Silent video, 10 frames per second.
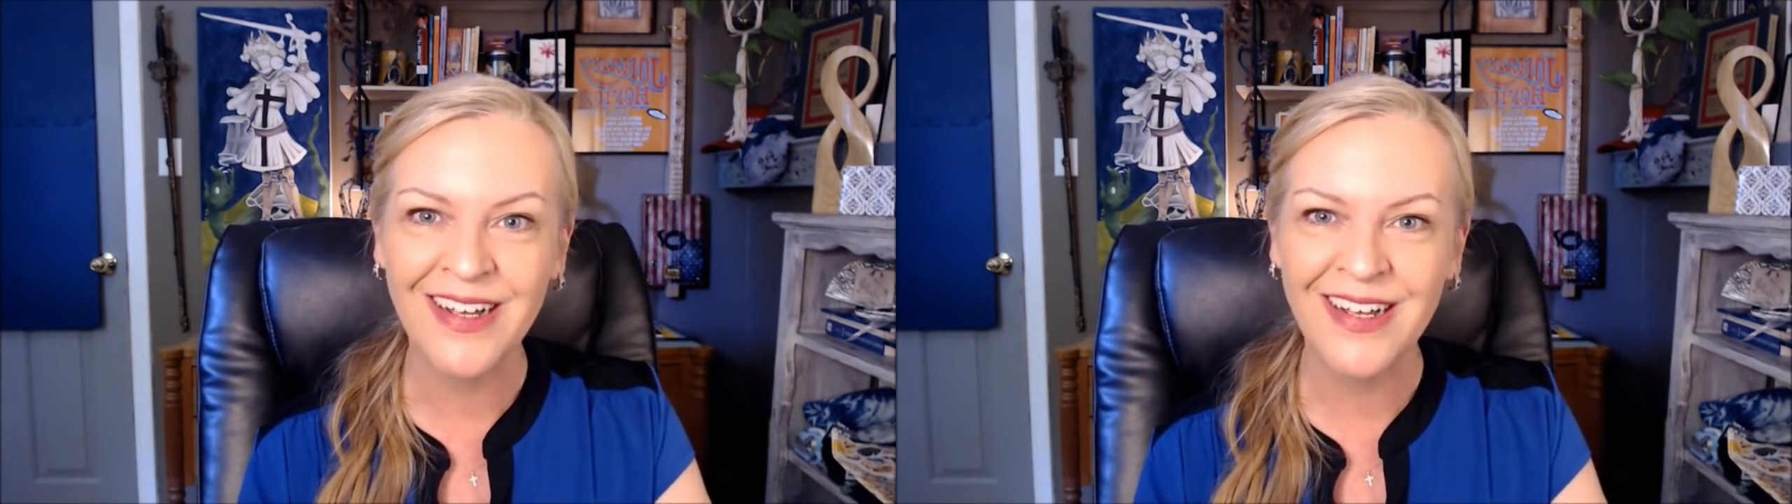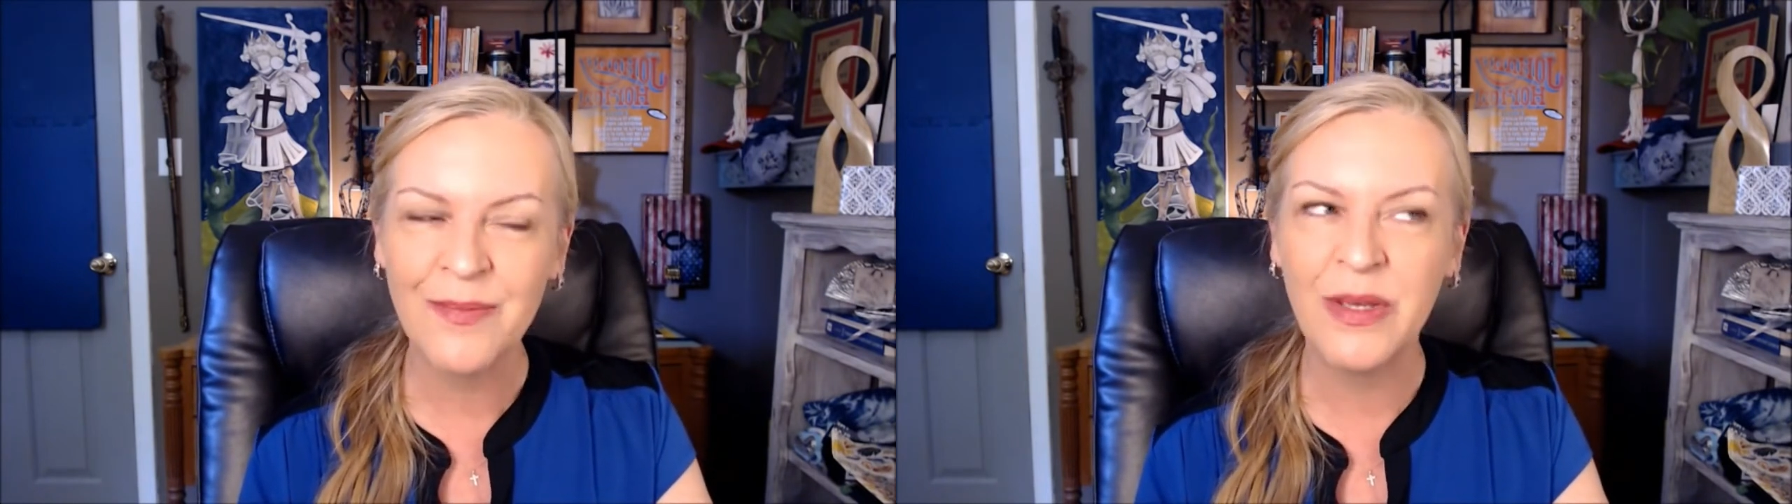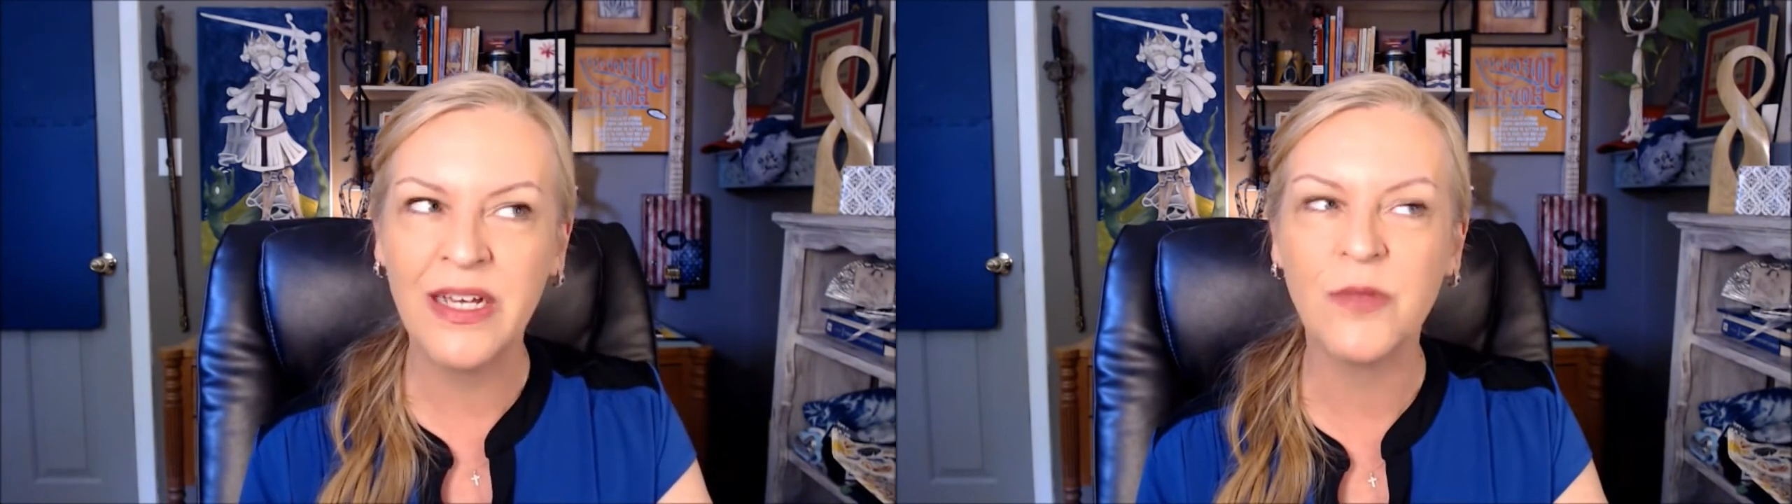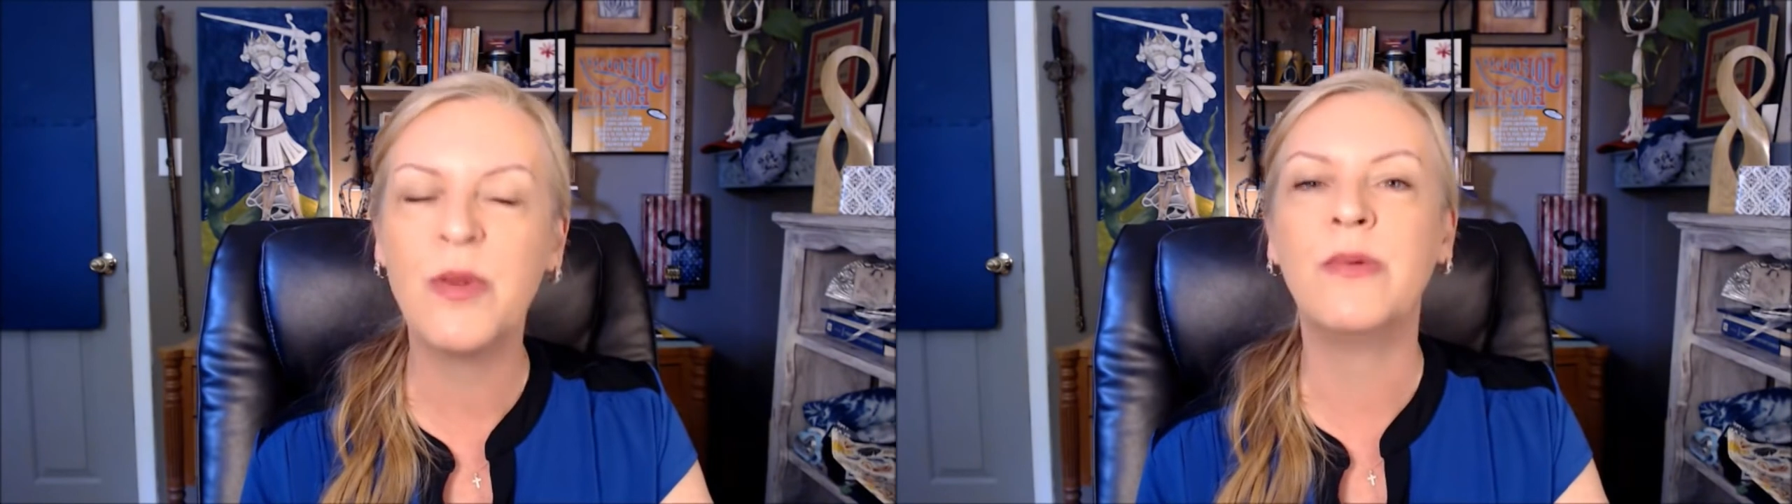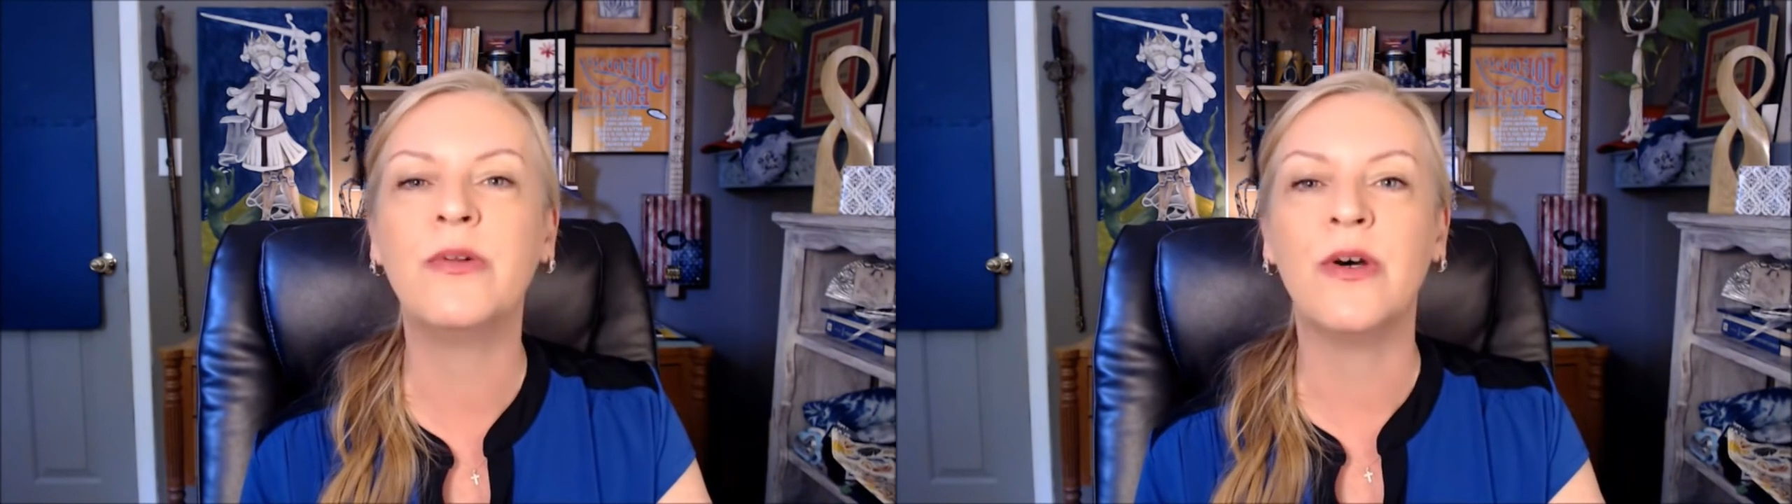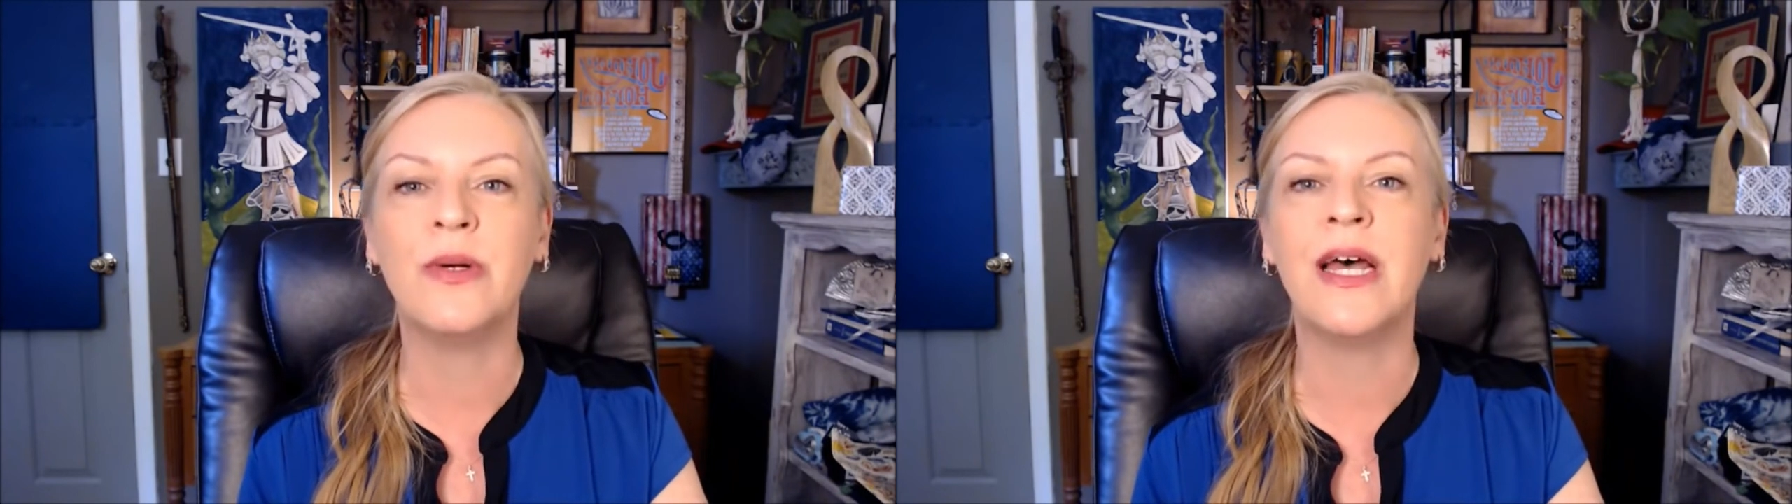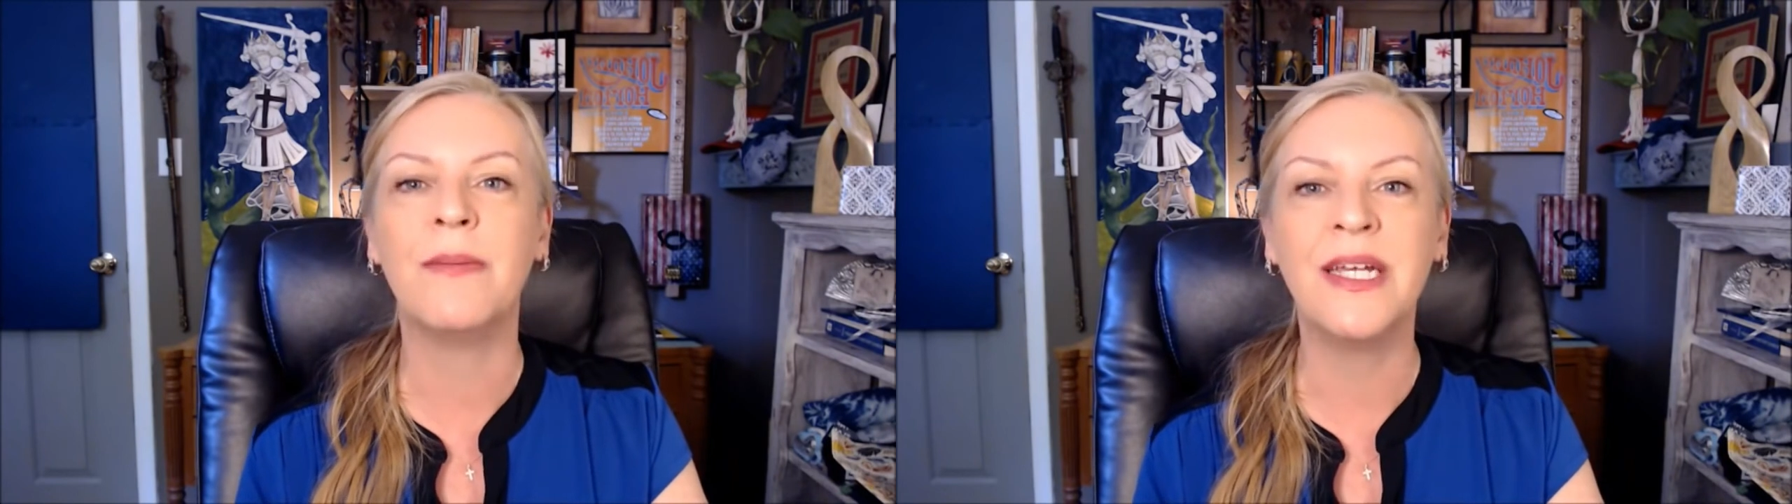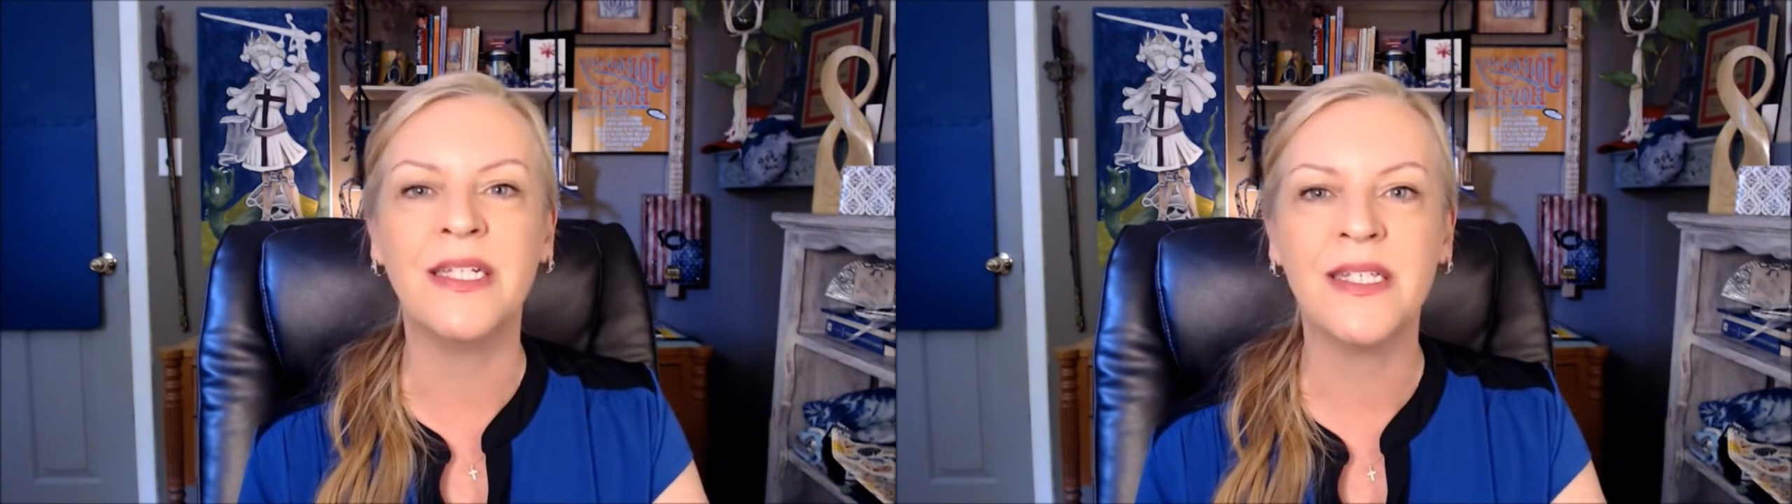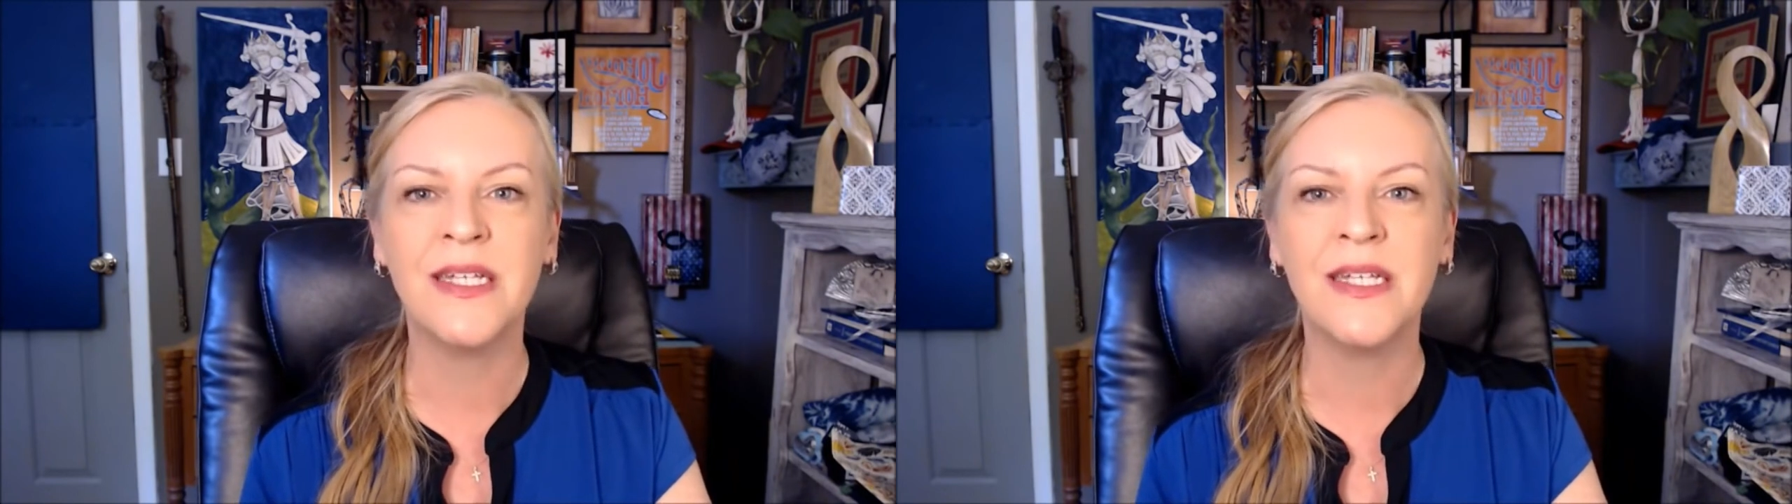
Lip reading: because people know what that means.